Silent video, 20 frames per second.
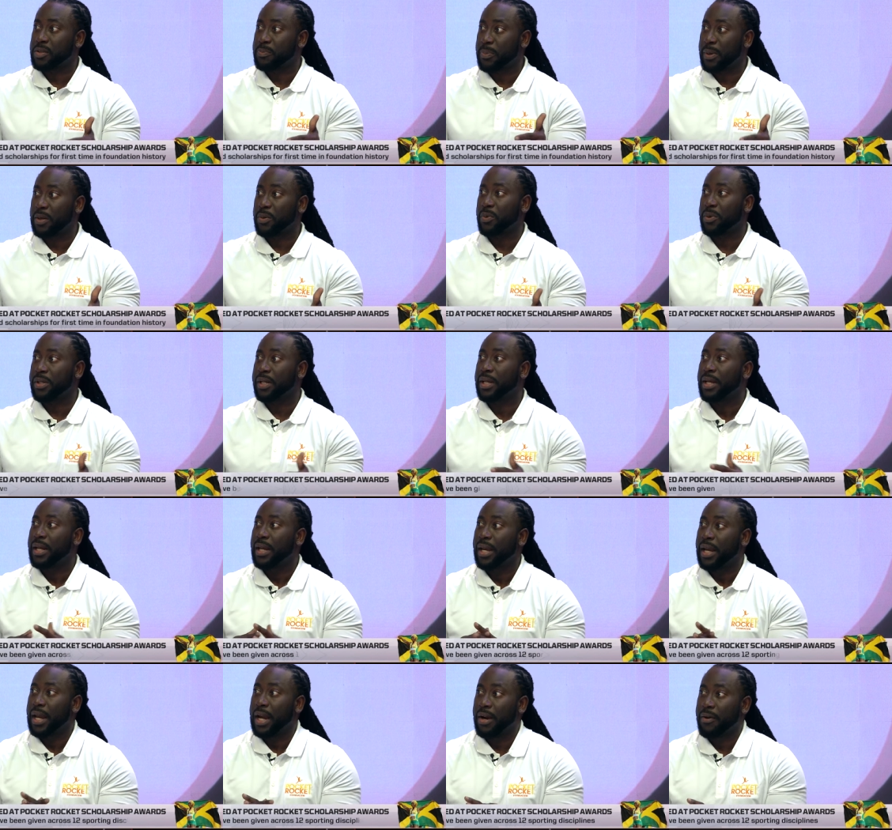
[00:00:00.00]
Penwood
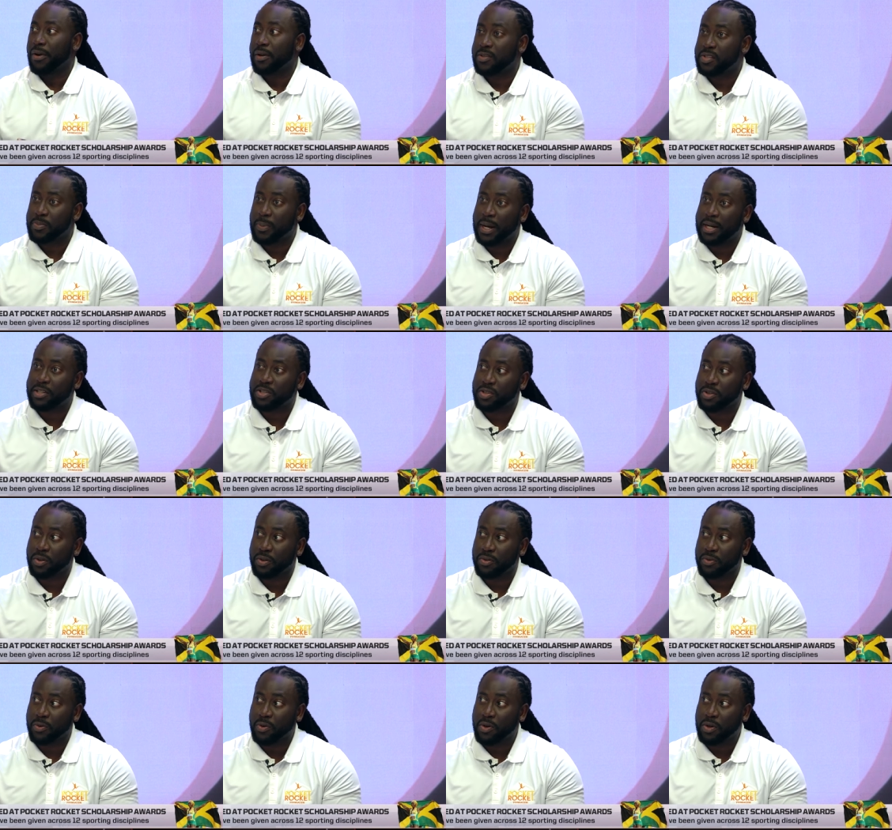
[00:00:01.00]
area, Spanish
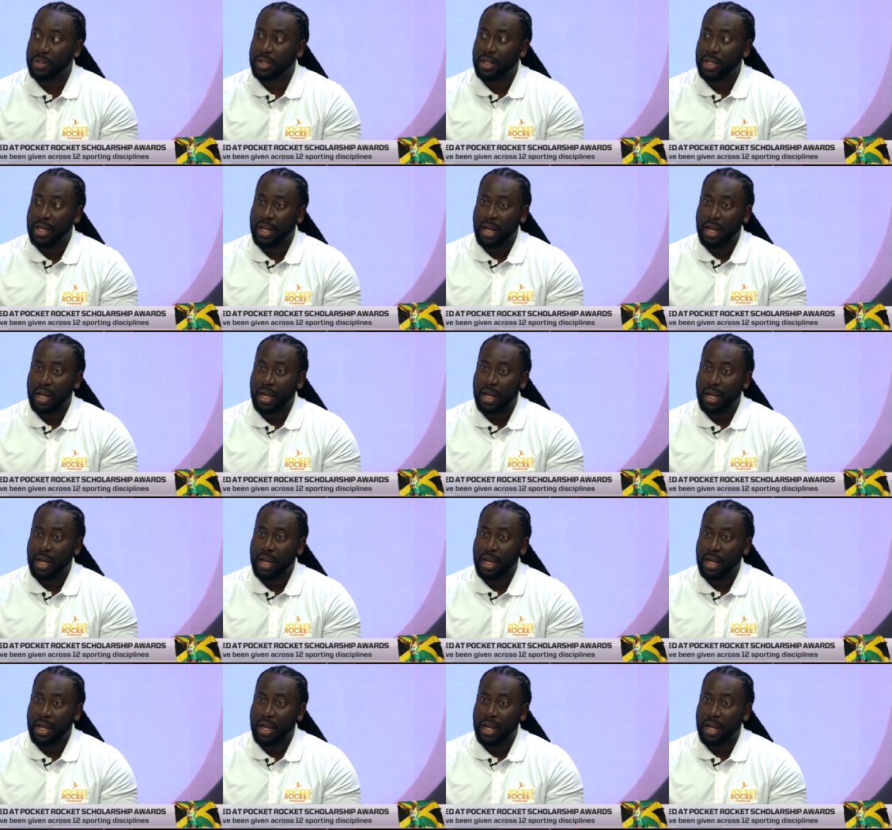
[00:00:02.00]
Town Road,